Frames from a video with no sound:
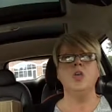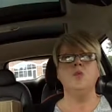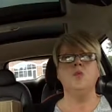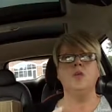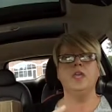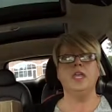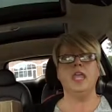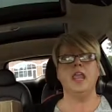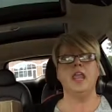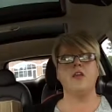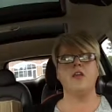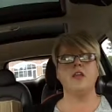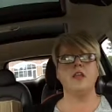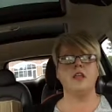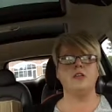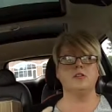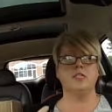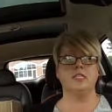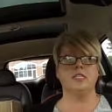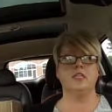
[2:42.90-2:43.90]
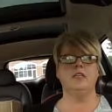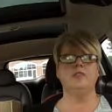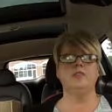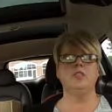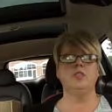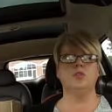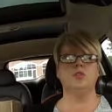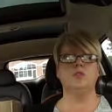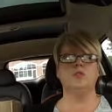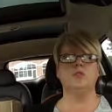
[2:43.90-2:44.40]
we carry ourselves
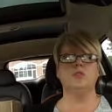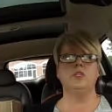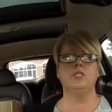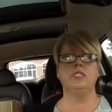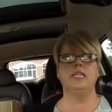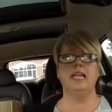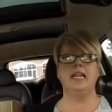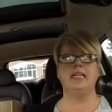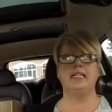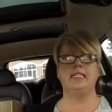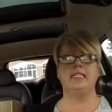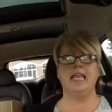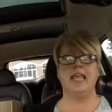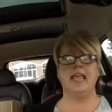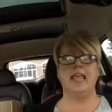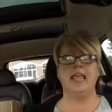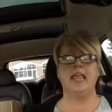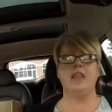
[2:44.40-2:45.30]
through the day to day